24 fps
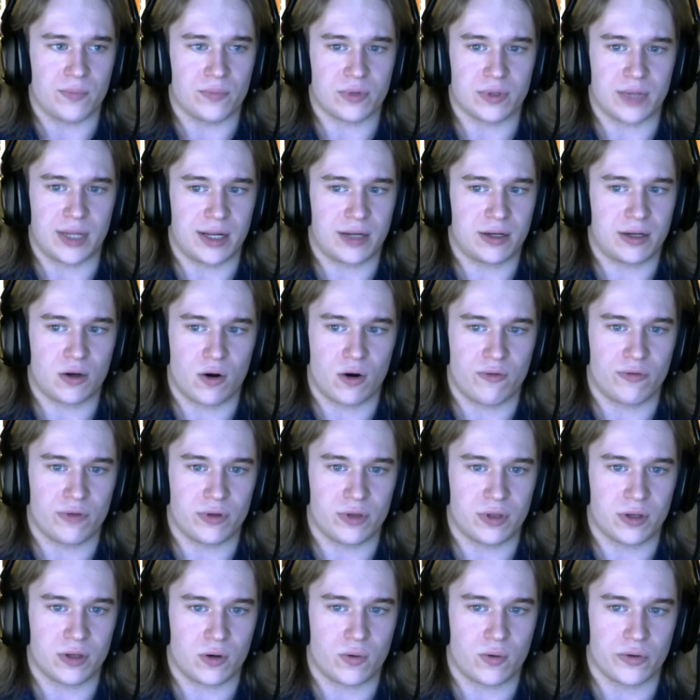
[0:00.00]
like over
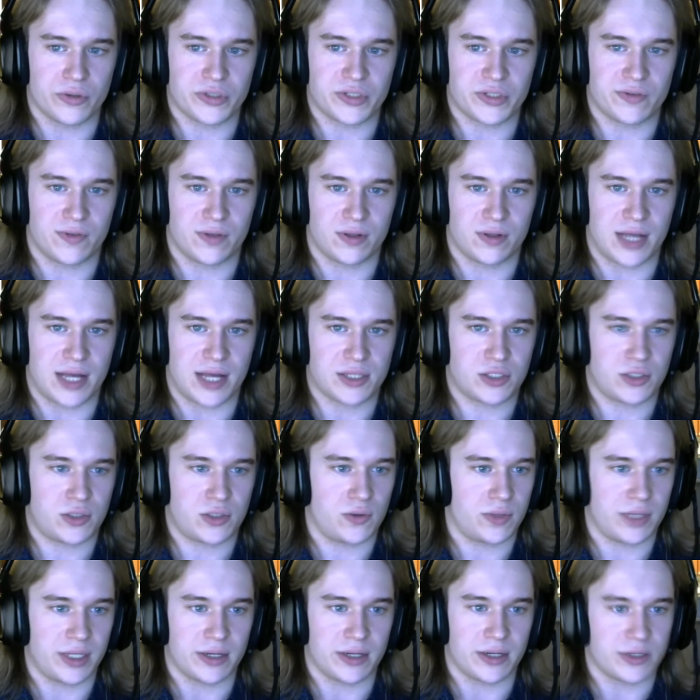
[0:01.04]
the course of the last
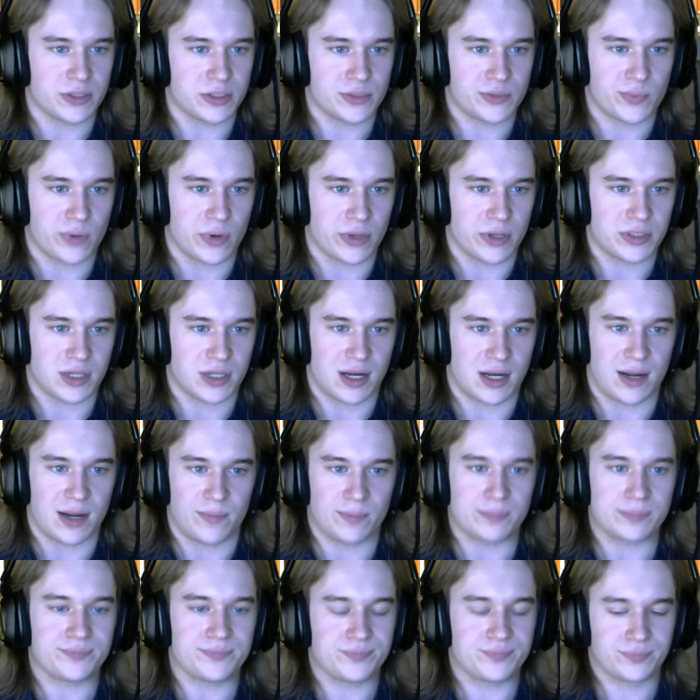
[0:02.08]
2 years
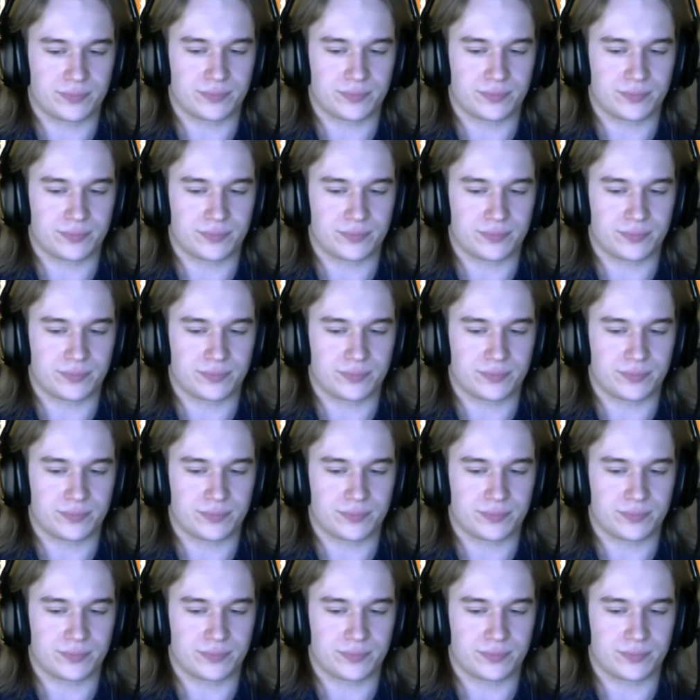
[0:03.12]
part-time.